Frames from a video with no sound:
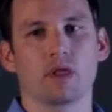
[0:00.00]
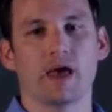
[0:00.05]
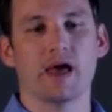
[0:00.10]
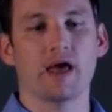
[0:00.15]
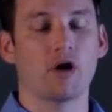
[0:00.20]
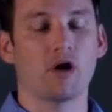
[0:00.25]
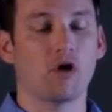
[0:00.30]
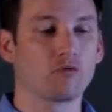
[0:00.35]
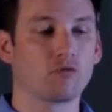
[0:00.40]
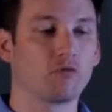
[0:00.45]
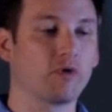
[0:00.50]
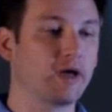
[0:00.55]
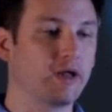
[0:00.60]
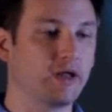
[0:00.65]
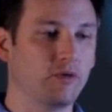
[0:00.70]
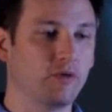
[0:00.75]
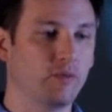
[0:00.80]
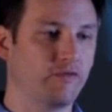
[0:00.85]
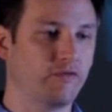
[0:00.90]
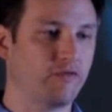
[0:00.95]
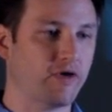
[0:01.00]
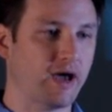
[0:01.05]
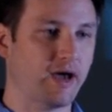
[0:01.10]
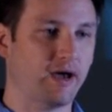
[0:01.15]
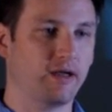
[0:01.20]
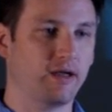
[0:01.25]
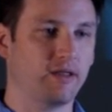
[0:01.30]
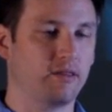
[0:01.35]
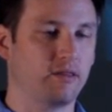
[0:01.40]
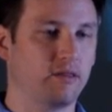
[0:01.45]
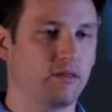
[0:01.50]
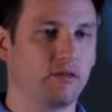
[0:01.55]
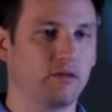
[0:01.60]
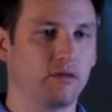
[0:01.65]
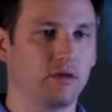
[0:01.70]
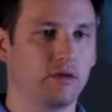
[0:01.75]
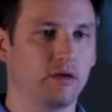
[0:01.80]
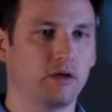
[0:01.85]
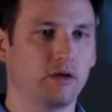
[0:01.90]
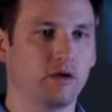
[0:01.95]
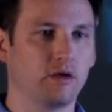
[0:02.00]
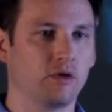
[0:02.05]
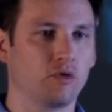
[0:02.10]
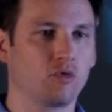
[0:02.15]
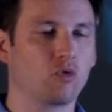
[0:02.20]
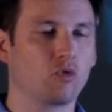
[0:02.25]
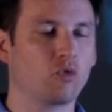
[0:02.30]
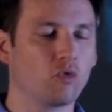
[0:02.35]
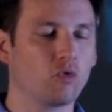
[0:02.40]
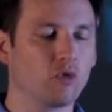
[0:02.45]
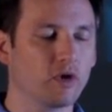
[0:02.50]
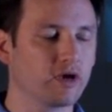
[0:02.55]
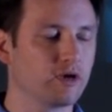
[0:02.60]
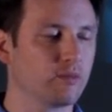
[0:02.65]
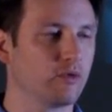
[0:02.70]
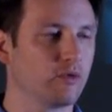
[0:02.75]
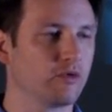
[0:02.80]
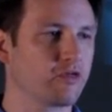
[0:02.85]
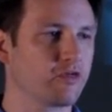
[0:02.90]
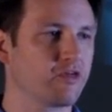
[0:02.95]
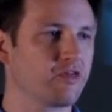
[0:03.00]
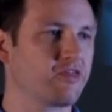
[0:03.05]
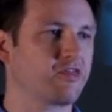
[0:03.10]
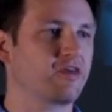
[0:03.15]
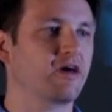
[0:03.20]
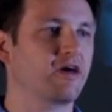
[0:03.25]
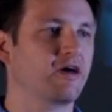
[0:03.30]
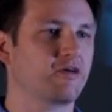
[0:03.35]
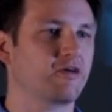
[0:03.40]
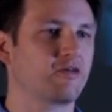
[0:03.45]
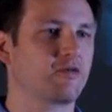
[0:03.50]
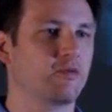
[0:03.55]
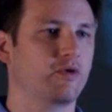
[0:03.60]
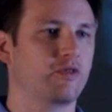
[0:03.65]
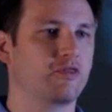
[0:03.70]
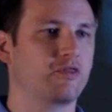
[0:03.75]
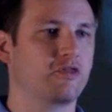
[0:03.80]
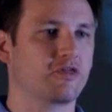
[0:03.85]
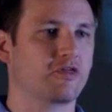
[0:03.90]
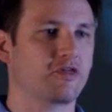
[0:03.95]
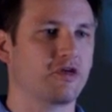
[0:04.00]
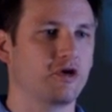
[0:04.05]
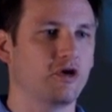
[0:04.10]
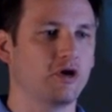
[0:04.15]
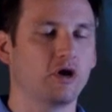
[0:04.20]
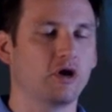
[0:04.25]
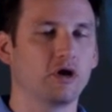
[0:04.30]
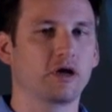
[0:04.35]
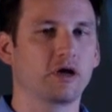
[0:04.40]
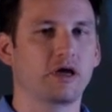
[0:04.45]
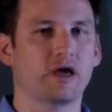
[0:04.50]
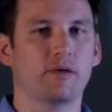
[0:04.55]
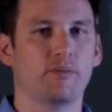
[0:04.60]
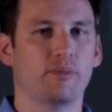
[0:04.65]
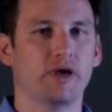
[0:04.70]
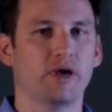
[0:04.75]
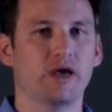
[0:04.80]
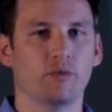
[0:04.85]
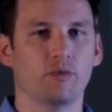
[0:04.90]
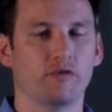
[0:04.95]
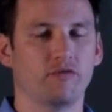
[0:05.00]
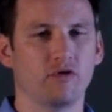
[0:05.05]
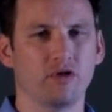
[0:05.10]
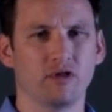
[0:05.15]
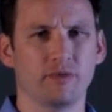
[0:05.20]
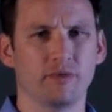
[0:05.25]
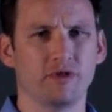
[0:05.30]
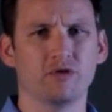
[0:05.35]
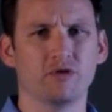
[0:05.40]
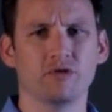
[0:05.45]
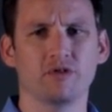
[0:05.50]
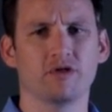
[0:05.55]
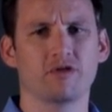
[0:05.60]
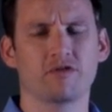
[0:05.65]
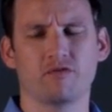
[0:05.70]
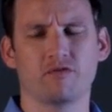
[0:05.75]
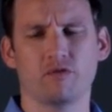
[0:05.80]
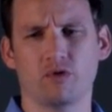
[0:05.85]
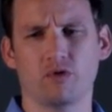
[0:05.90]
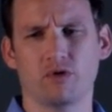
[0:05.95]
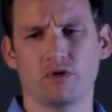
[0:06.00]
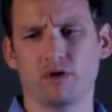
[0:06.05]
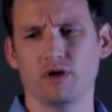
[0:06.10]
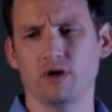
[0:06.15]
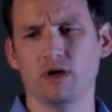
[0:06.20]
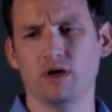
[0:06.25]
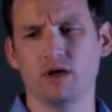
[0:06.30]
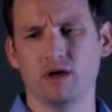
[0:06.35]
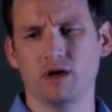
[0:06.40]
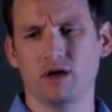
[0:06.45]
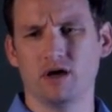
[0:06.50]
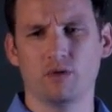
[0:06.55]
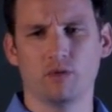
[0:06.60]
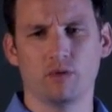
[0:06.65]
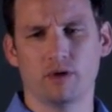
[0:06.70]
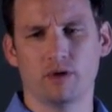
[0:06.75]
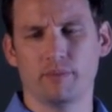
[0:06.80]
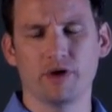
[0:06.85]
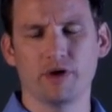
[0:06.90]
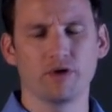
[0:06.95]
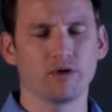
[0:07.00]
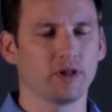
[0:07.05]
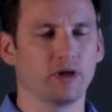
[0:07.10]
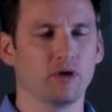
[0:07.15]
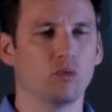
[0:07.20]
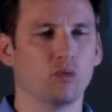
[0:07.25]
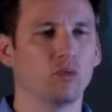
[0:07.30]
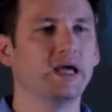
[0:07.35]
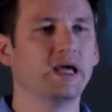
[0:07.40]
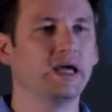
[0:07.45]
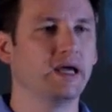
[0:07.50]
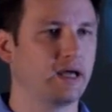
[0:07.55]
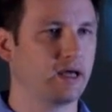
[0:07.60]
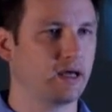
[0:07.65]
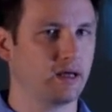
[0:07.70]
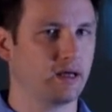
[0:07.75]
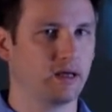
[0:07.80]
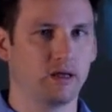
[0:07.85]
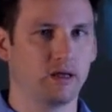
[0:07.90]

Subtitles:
And already we've had incredible success with just a young campaign. We've only been doing this for barely a week.